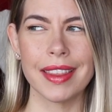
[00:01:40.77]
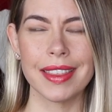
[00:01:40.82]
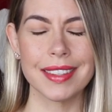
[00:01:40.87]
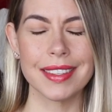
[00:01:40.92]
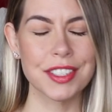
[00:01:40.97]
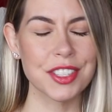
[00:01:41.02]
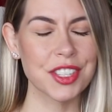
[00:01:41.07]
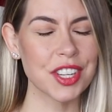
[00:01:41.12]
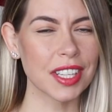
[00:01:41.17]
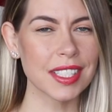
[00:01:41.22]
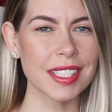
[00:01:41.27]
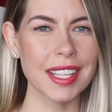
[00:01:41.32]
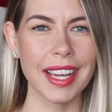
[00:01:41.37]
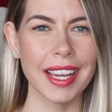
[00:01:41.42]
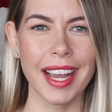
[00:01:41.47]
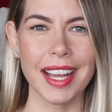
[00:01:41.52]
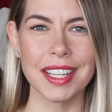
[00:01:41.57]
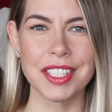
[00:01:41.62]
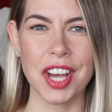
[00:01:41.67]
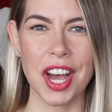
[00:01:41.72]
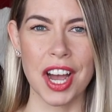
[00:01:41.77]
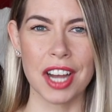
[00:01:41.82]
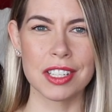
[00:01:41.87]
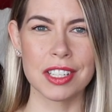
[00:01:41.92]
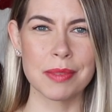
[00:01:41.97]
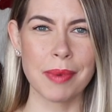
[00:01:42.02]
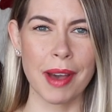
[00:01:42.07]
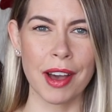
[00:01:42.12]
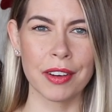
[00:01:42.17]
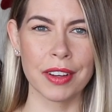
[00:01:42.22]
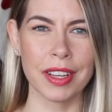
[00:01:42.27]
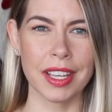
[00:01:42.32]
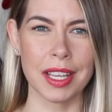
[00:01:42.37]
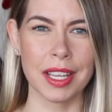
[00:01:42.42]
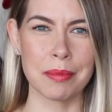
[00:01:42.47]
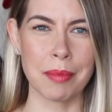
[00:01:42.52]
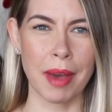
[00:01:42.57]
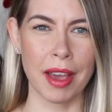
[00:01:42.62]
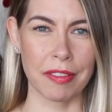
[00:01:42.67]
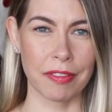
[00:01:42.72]
It's just like I talked about
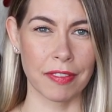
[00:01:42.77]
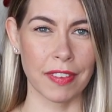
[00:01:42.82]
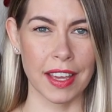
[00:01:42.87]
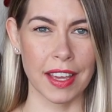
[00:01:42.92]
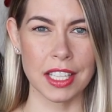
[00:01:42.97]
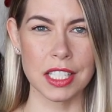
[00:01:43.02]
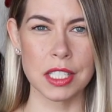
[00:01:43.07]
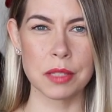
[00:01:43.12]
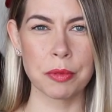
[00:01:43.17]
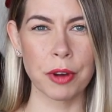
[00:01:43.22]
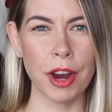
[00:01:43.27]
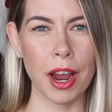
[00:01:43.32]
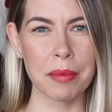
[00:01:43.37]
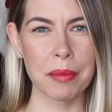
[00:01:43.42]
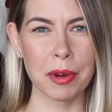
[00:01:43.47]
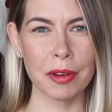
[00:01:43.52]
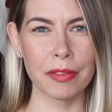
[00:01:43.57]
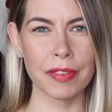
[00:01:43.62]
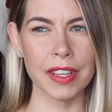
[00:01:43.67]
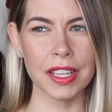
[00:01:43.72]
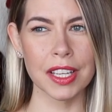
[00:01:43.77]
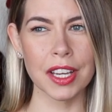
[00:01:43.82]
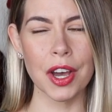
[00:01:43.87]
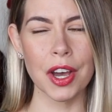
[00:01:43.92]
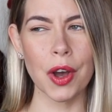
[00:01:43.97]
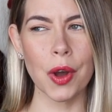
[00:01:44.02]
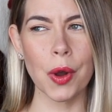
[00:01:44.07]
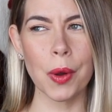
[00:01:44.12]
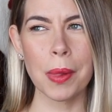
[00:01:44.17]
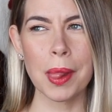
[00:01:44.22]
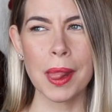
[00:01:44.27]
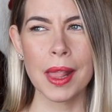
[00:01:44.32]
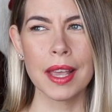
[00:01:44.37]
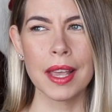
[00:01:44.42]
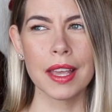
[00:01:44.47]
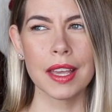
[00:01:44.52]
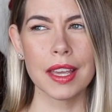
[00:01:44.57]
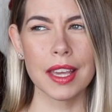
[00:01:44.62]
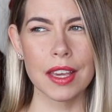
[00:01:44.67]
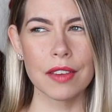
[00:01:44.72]
in my face primer video
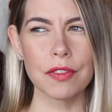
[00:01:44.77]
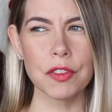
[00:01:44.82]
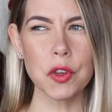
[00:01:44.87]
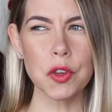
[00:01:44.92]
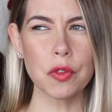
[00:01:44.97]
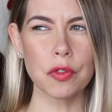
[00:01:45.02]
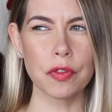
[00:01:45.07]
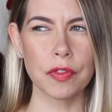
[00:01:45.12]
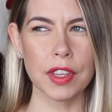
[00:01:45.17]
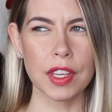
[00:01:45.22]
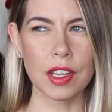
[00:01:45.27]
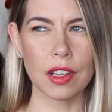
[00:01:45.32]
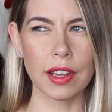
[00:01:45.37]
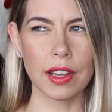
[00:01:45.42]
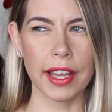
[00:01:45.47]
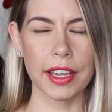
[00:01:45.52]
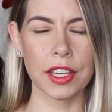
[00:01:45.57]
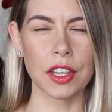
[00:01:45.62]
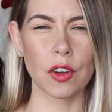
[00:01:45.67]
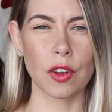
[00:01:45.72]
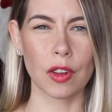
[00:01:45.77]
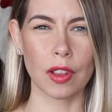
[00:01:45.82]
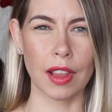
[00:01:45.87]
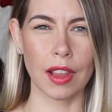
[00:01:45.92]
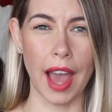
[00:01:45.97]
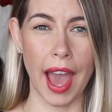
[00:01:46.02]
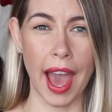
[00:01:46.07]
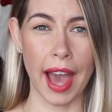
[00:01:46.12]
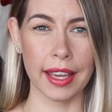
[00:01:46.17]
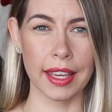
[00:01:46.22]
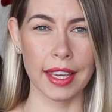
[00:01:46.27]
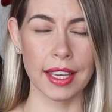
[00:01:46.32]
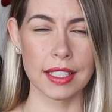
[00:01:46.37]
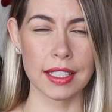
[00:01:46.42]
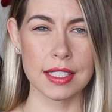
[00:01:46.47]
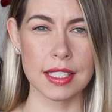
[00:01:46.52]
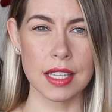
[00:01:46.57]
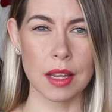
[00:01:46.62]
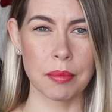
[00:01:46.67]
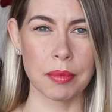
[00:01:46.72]
if you feel like you're
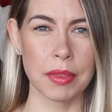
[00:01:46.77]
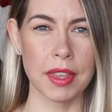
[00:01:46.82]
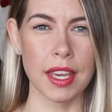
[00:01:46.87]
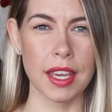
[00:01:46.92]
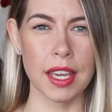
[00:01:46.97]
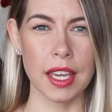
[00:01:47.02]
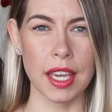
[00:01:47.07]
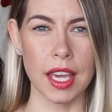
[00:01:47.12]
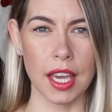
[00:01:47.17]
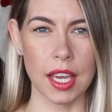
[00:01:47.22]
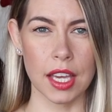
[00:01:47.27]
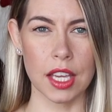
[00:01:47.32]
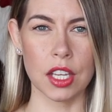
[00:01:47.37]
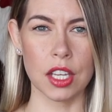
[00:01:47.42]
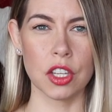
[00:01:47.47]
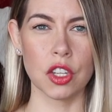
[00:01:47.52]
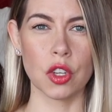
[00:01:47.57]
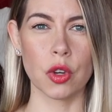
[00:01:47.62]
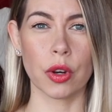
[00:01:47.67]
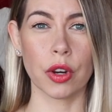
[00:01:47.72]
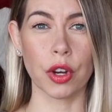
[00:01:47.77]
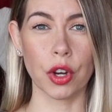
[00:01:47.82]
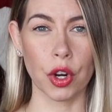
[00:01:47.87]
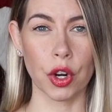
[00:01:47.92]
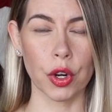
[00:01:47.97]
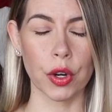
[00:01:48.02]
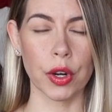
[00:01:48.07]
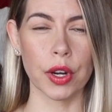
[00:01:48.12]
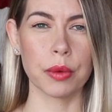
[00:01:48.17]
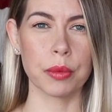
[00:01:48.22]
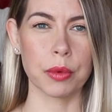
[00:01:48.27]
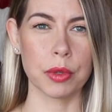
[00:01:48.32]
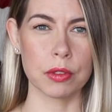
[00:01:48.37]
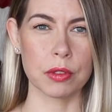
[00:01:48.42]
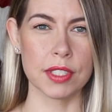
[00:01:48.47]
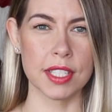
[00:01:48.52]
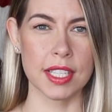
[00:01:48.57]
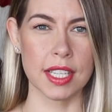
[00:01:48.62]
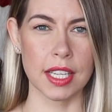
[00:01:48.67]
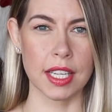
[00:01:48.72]
lacking something in your current
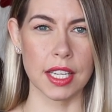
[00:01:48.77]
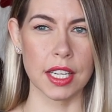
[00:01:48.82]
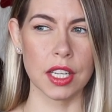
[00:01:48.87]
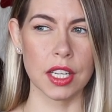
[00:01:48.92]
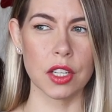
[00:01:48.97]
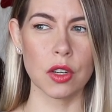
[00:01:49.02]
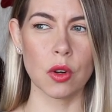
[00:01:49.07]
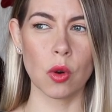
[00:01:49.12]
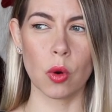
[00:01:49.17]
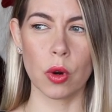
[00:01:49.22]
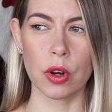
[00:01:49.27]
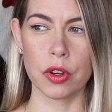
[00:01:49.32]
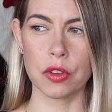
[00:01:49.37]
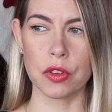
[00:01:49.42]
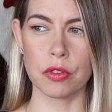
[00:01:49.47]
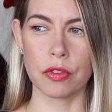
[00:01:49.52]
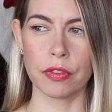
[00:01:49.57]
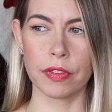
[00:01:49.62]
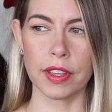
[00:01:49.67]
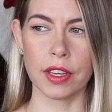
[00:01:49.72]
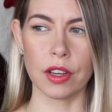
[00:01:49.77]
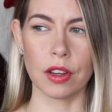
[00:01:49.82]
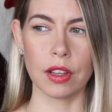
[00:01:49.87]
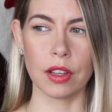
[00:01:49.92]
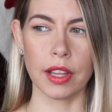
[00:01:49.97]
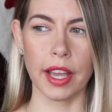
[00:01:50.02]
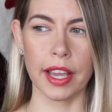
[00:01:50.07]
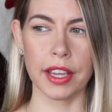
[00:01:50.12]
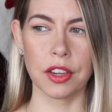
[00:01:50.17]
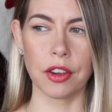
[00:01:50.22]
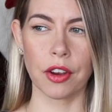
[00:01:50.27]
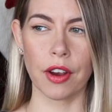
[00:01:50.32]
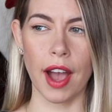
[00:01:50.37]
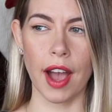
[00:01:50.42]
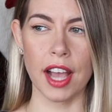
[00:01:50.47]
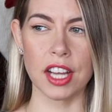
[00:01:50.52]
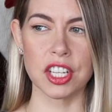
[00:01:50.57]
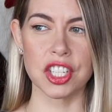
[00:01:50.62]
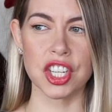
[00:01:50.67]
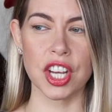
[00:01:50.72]
routine or you feel like your
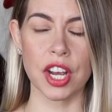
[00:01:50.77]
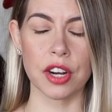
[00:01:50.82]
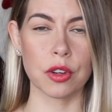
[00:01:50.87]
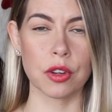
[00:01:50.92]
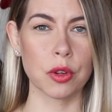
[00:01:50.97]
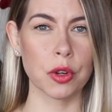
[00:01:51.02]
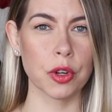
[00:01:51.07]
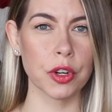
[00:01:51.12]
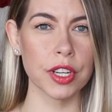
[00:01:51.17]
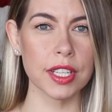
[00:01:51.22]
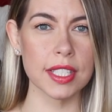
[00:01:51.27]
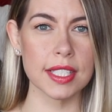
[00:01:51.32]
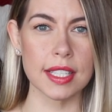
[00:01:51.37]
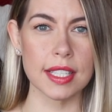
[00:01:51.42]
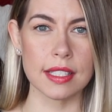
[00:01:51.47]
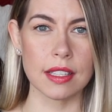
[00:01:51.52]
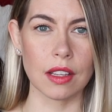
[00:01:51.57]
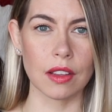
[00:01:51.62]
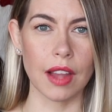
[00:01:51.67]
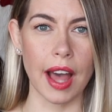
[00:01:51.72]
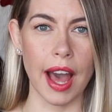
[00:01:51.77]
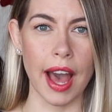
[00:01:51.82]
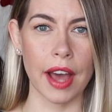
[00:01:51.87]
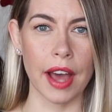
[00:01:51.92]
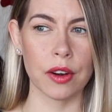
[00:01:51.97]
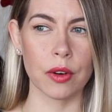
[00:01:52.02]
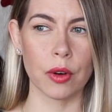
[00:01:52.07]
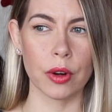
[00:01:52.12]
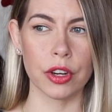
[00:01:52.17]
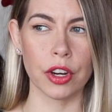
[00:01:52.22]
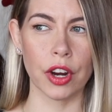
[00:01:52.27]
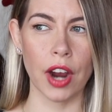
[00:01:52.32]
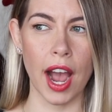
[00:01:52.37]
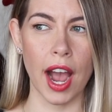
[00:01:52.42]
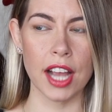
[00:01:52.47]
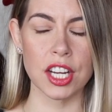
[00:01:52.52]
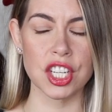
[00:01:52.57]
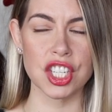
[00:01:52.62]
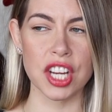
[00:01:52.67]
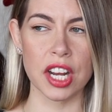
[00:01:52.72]
eyeshadow creases a lot or your
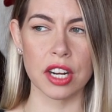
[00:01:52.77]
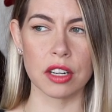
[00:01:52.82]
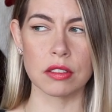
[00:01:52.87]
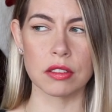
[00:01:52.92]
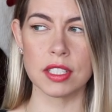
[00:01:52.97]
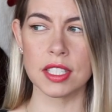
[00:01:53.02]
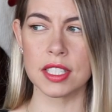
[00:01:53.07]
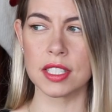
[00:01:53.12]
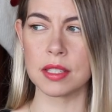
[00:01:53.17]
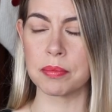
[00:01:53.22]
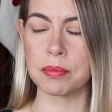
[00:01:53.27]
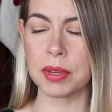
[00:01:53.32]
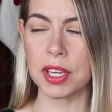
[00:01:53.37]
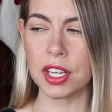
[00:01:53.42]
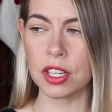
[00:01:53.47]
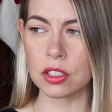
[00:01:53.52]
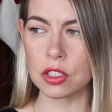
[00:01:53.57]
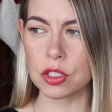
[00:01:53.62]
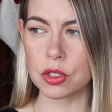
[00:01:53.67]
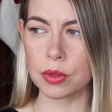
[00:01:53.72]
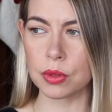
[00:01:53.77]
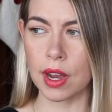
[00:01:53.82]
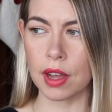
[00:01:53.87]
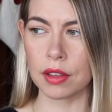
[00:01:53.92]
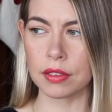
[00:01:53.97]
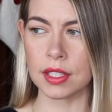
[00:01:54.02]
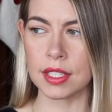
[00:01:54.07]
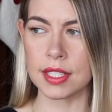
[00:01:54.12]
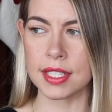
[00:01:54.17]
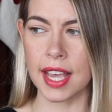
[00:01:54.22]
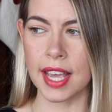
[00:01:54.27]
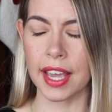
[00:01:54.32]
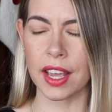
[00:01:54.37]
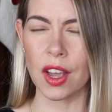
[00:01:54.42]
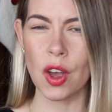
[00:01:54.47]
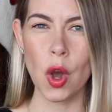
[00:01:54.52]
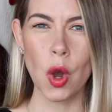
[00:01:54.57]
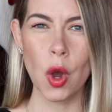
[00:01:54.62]
eyeshadow disappears throughout the day